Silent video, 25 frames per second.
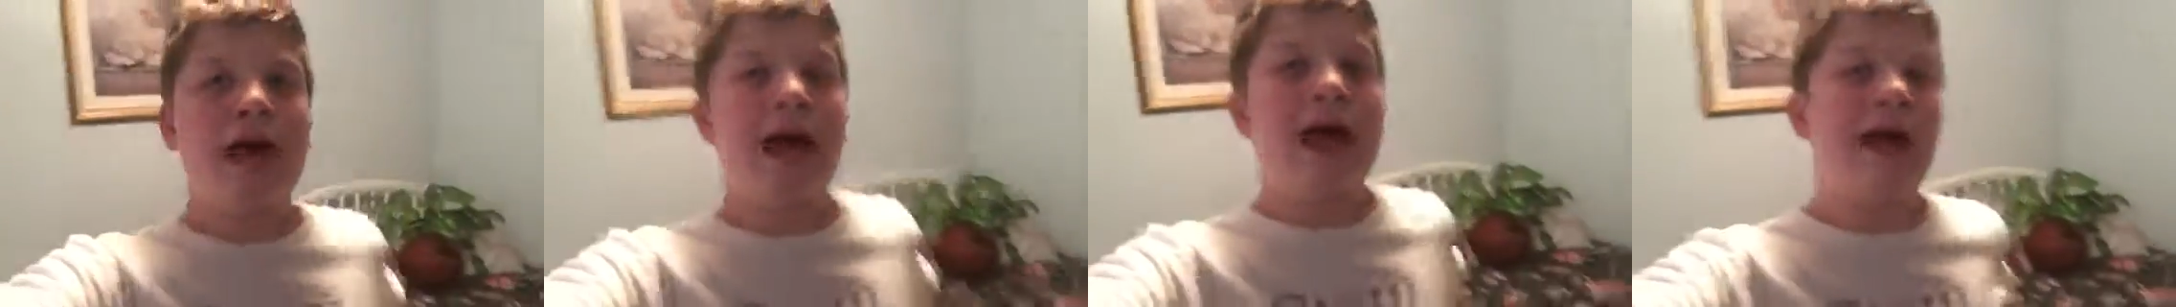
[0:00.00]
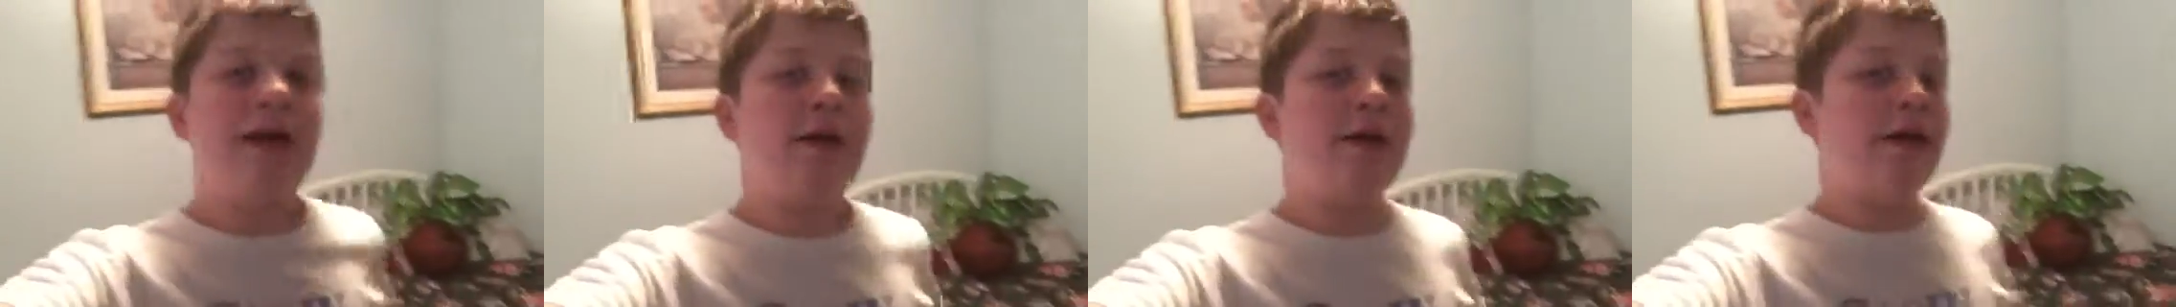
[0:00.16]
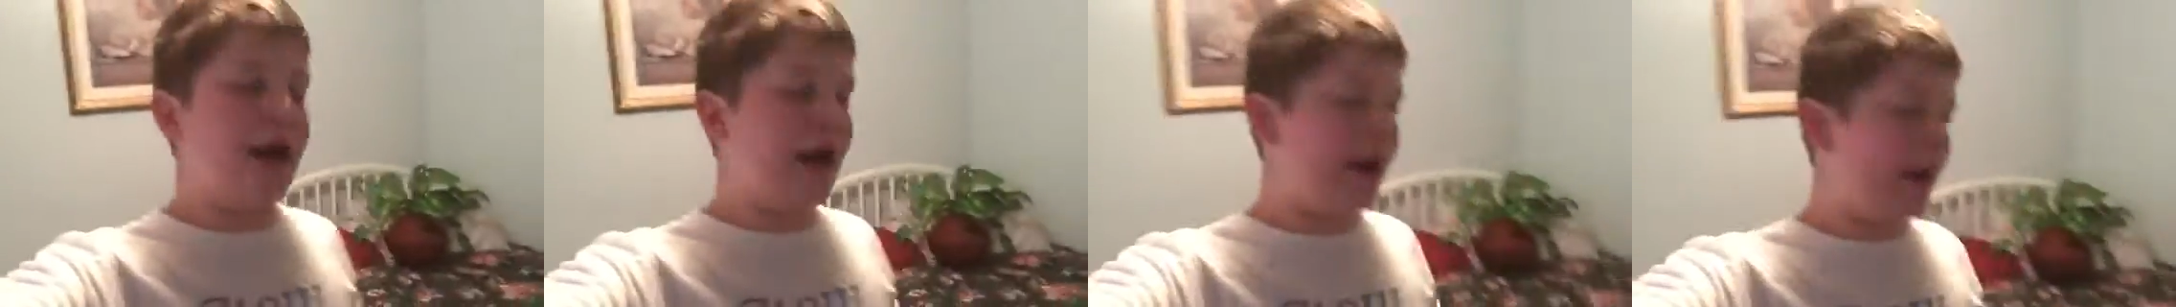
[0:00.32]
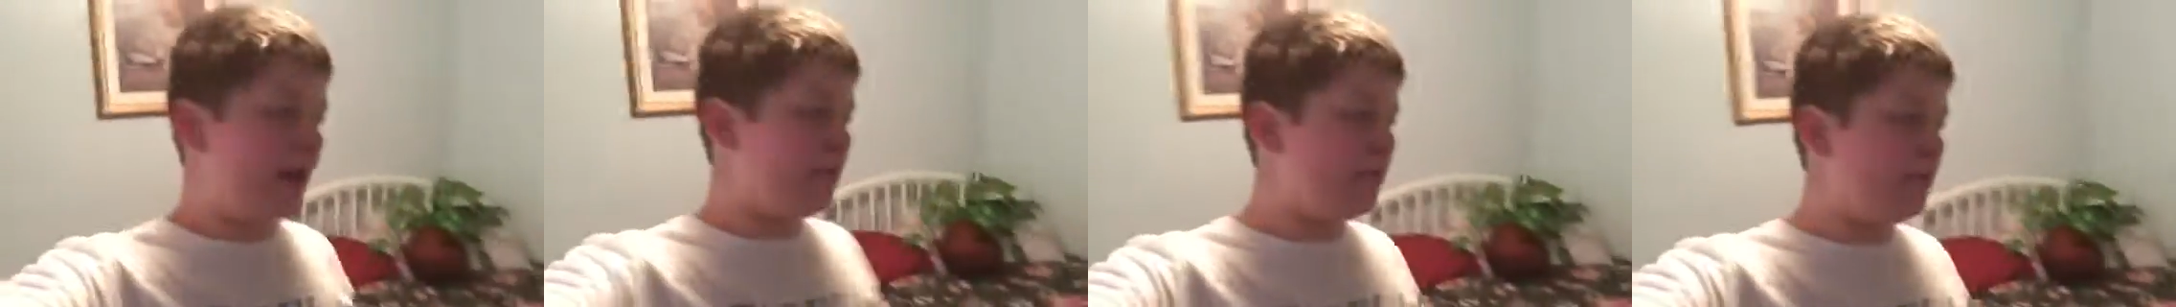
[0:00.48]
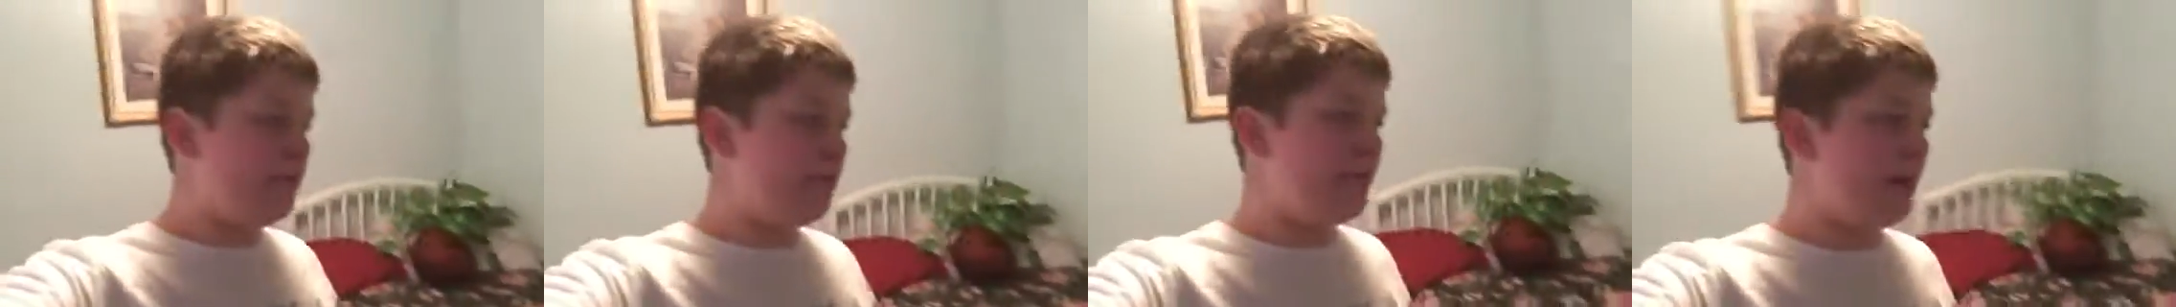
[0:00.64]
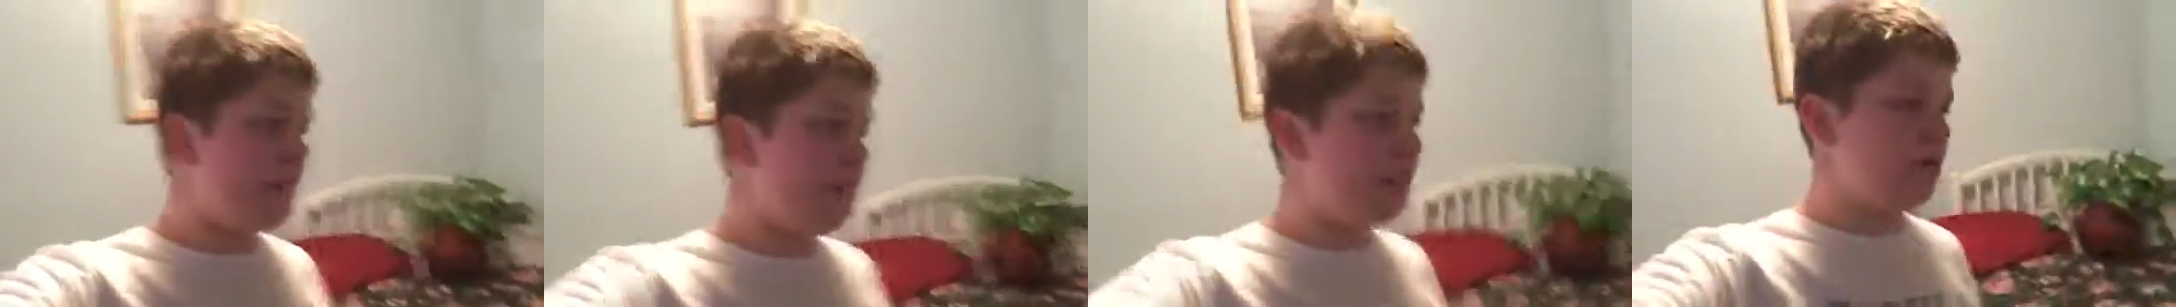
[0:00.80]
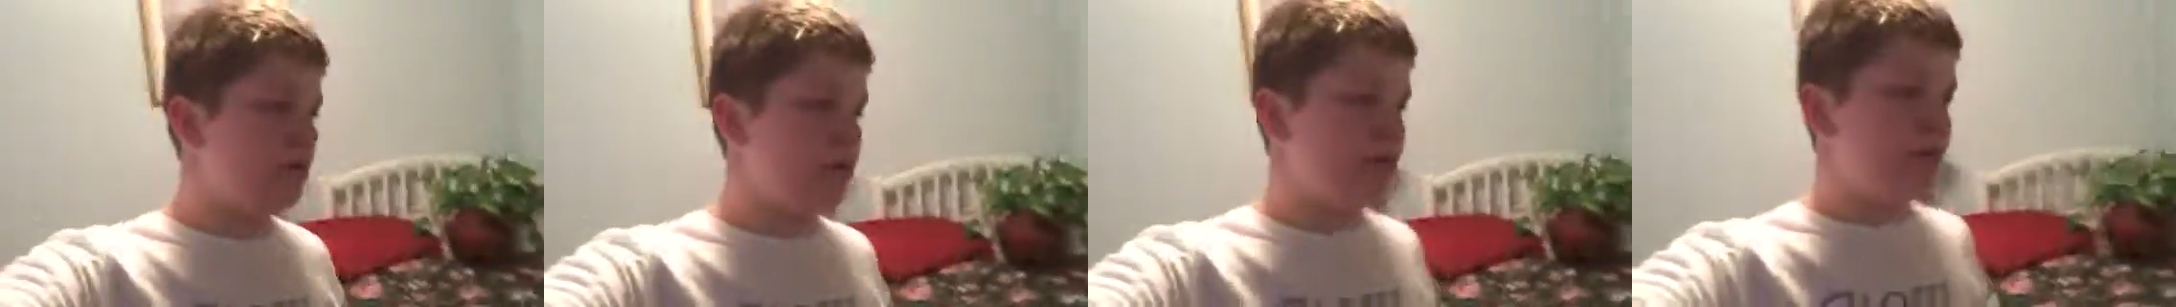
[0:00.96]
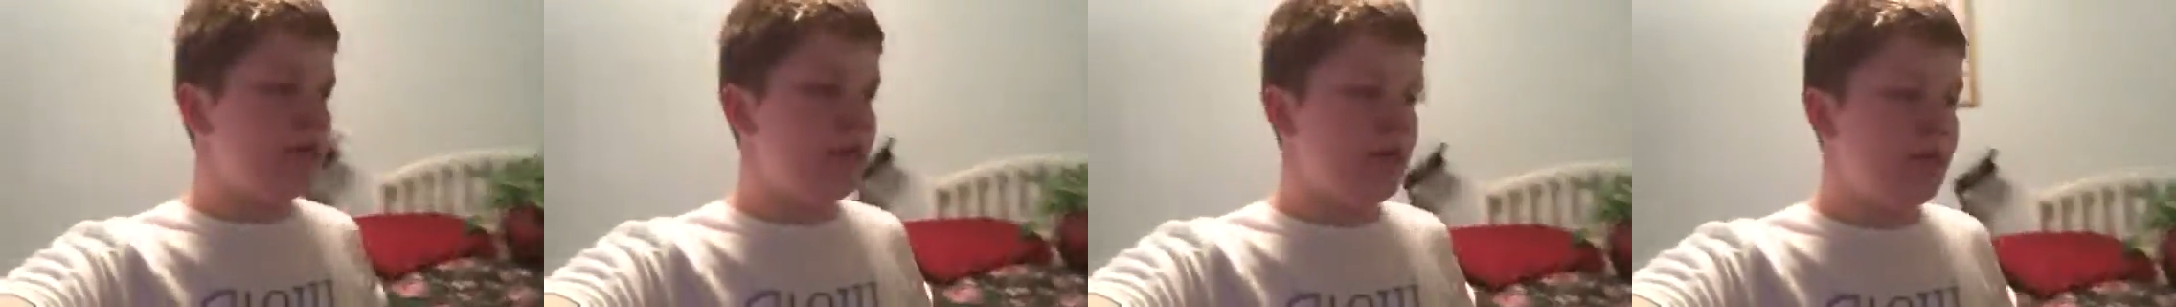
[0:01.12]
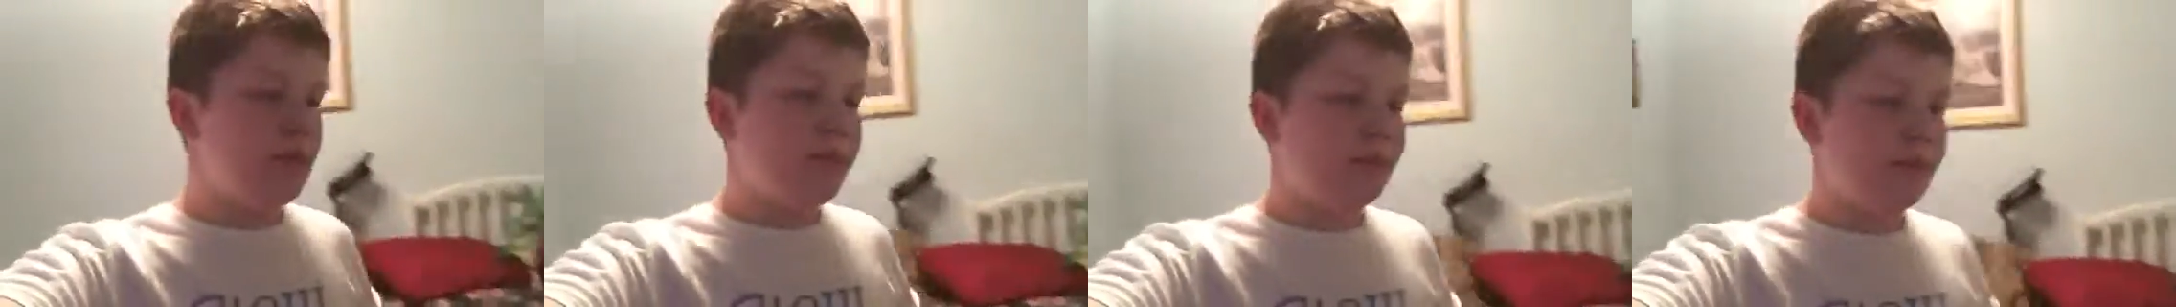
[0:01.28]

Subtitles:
I remember